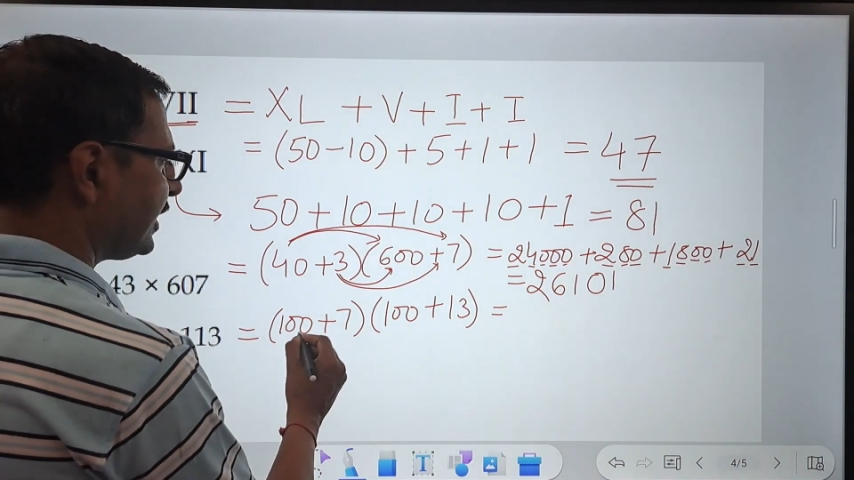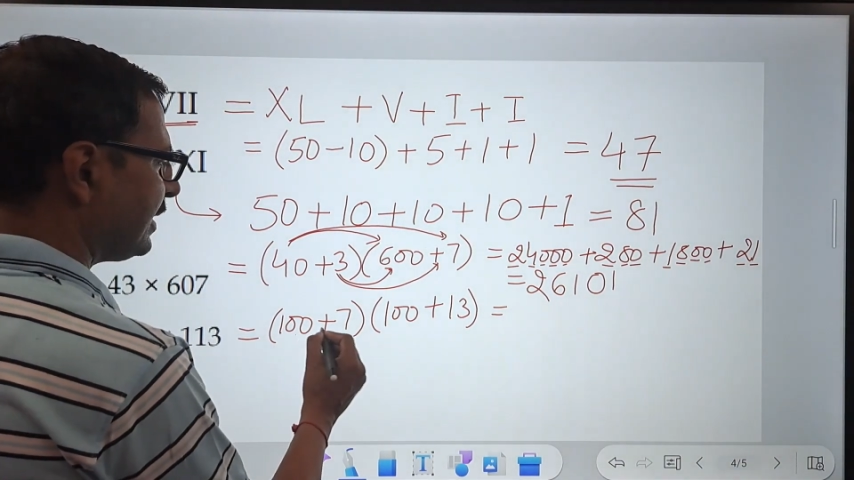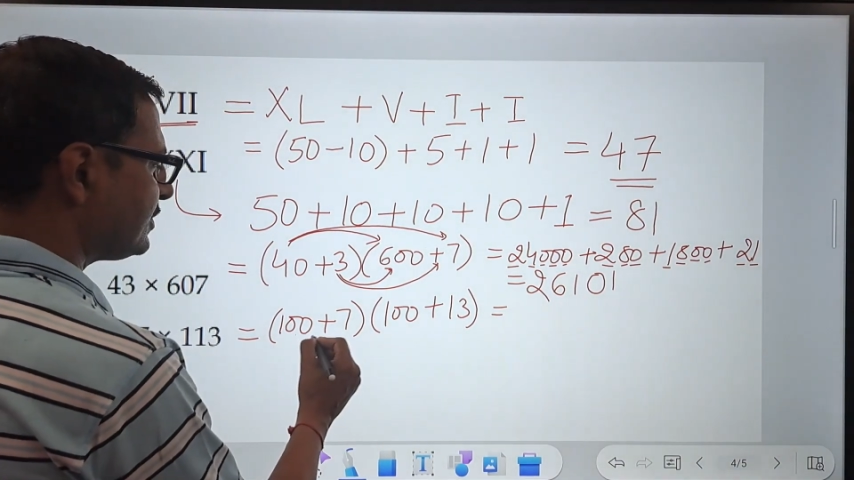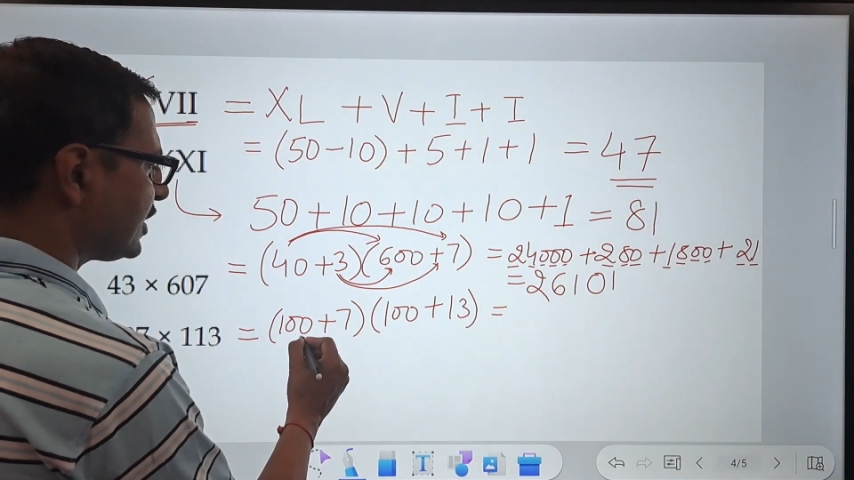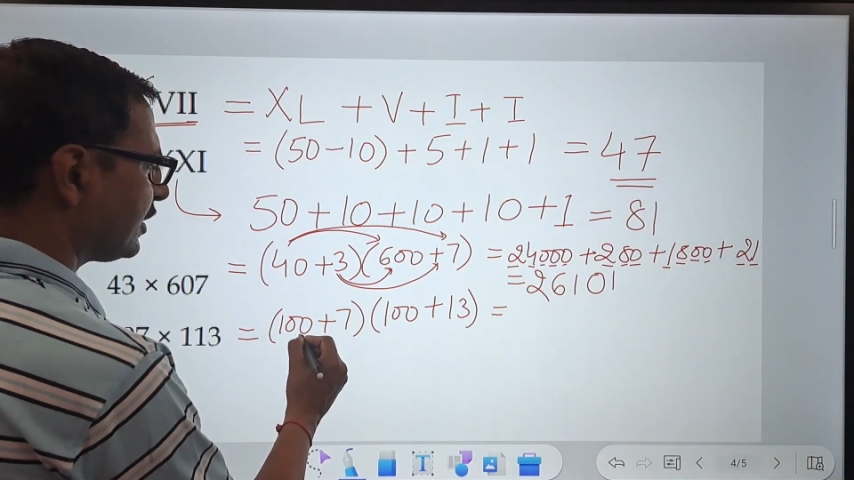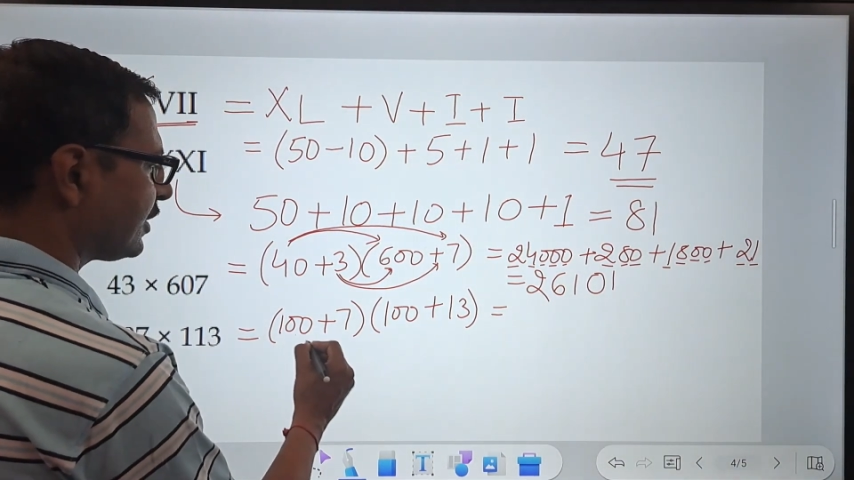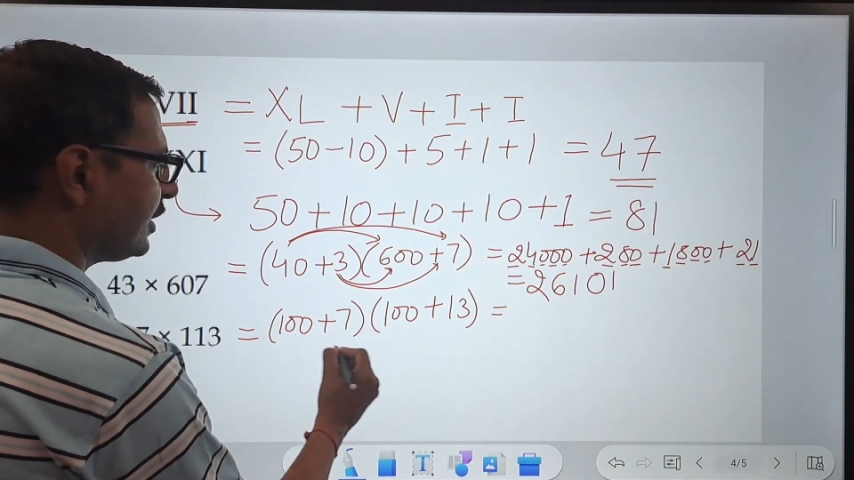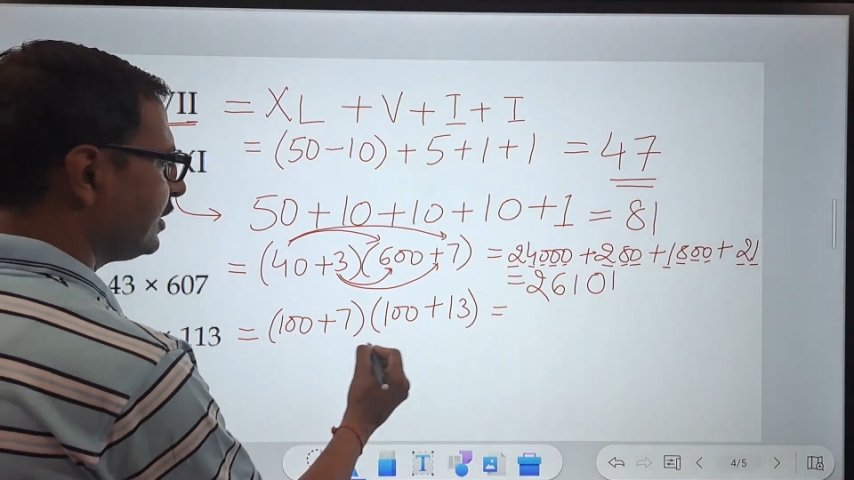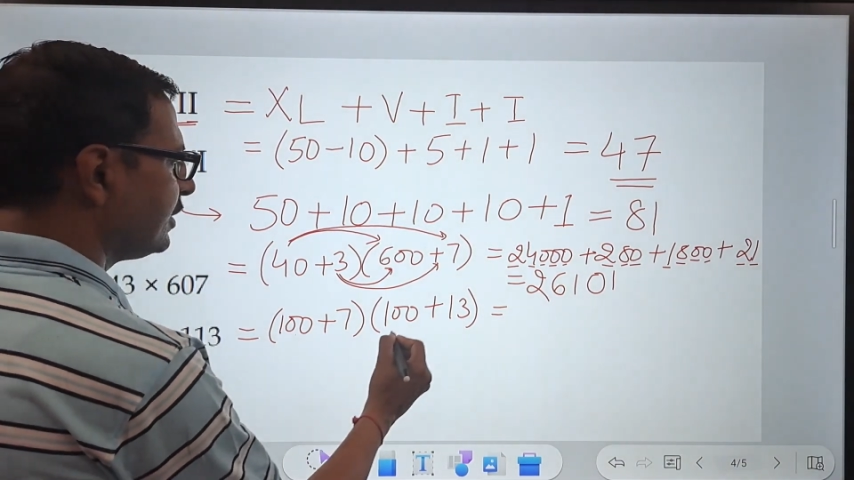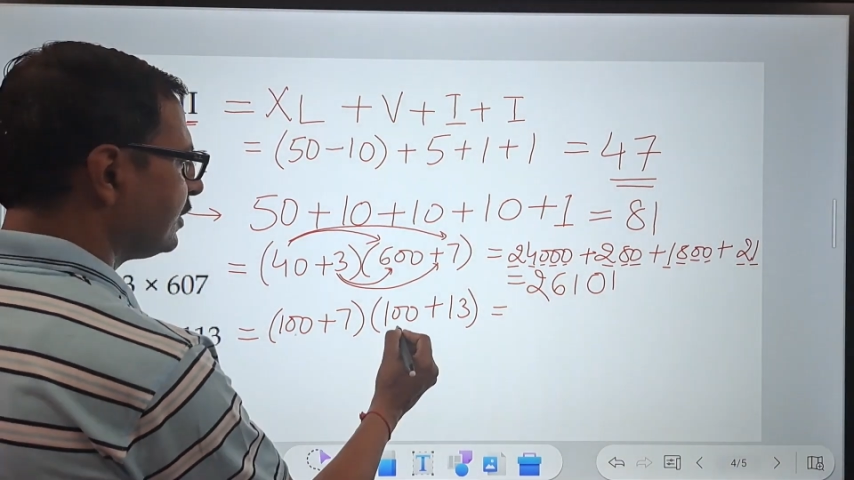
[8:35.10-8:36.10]
times
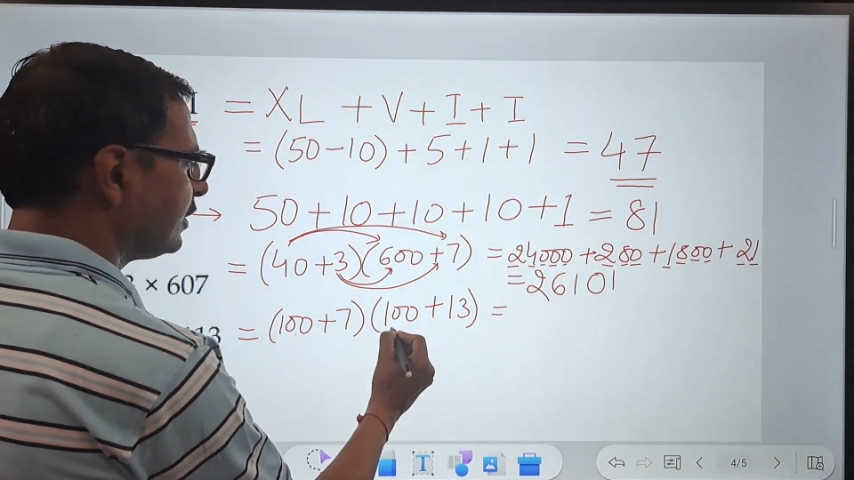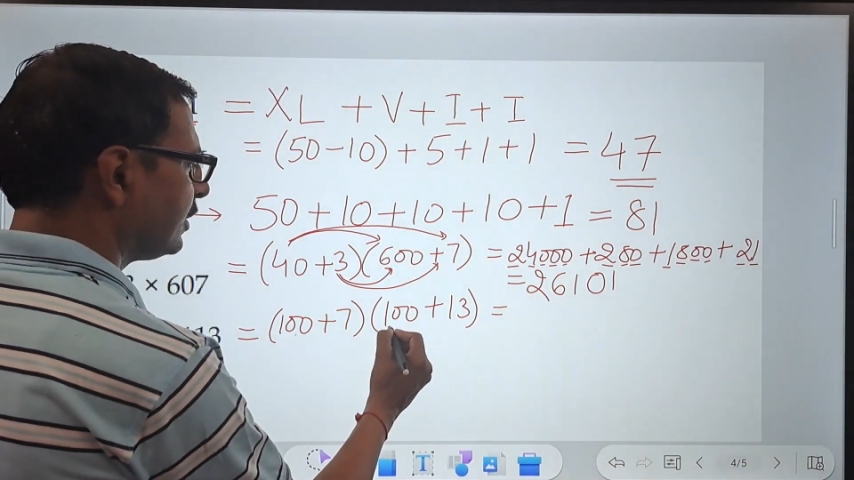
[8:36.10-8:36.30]
100.